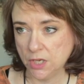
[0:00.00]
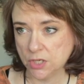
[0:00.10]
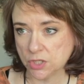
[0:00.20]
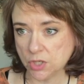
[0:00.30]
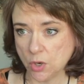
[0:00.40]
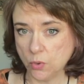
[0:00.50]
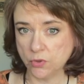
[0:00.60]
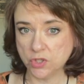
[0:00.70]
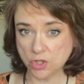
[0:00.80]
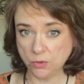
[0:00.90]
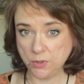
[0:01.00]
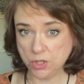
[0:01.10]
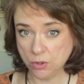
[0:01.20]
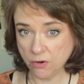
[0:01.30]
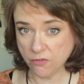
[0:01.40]
So this could be
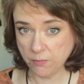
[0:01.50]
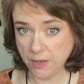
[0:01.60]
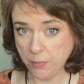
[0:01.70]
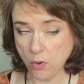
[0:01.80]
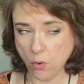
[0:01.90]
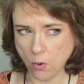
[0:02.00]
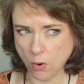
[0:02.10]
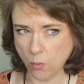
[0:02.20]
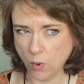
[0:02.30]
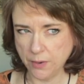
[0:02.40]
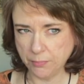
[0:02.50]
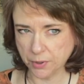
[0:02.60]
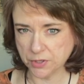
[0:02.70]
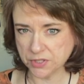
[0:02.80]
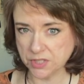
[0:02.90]
two different people or one
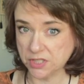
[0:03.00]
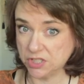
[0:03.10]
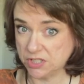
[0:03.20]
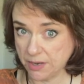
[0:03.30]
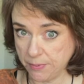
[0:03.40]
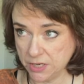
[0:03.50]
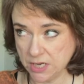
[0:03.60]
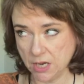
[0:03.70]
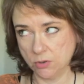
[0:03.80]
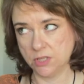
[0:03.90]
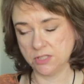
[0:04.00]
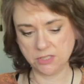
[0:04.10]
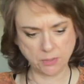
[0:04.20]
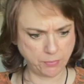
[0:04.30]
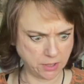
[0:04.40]
person stepping down and
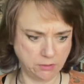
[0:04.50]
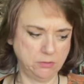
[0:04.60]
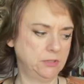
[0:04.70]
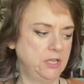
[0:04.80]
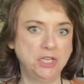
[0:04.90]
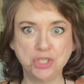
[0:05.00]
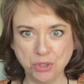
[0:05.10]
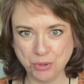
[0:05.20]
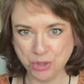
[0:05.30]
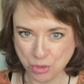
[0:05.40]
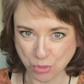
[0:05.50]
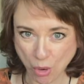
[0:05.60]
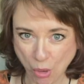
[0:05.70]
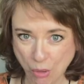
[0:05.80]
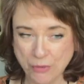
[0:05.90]
stepping into a new
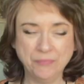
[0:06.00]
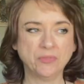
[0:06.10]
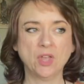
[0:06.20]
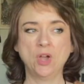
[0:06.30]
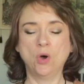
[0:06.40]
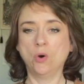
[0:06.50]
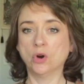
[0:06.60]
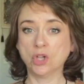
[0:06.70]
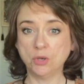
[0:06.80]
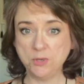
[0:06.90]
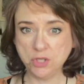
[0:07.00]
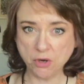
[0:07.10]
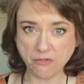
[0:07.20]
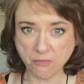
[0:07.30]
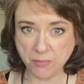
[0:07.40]
role or it could be two
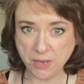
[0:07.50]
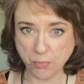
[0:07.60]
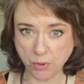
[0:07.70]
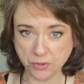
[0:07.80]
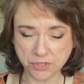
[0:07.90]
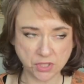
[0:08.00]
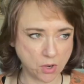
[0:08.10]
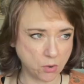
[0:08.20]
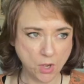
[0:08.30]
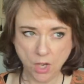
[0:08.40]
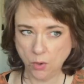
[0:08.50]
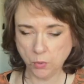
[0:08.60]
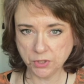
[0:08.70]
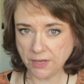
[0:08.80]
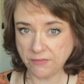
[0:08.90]
different people. So
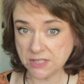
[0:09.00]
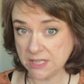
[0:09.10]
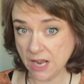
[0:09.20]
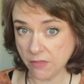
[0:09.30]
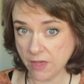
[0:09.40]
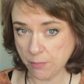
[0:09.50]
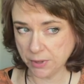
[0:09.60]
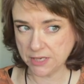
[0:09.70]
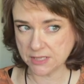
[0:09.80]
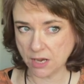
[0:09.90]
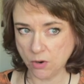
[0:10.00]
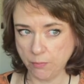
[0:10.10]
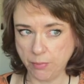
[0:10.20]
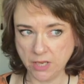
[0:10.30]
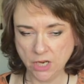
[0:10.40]
we'll have to see how that plays out,
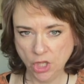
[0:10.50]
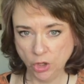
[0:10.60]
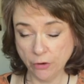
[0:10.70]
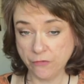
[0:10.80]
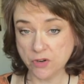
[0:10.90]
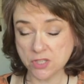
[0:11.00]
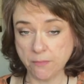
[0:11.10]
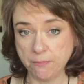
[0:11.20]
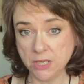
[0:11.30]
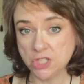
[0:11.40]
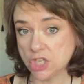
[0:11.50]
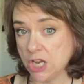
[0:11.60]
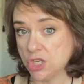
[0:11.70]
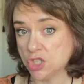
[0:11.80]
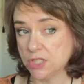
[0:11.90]
but look for some big
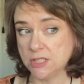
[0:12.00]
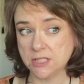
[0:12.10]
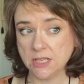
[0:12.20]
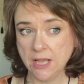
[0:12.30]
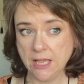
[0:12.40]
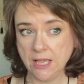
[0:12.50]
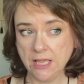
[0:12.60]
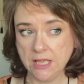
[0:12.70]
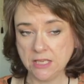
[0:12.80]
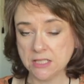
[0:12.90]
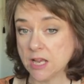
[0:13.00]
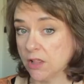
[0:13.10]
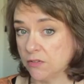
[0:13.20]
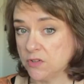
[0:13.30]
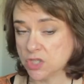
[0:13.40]
changes in
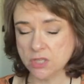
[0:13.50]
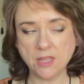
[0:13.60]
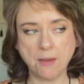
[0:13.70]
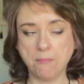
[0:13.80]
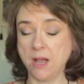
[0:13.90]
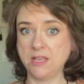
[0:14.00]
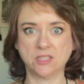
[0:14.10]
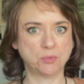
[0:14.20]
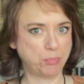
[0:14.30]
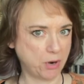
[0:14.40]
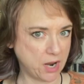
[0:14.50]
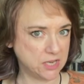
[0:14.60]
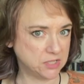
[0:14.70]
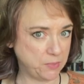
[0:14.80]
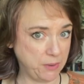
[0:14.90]
television that might
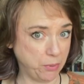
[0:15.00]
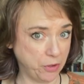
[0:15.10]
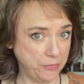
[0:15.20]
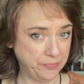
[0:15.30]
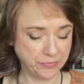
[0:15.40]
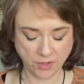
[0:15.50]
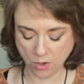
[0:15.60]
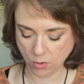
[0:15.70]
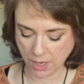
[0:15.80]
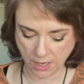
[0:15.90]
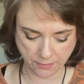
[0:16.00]
surprise people. Okay.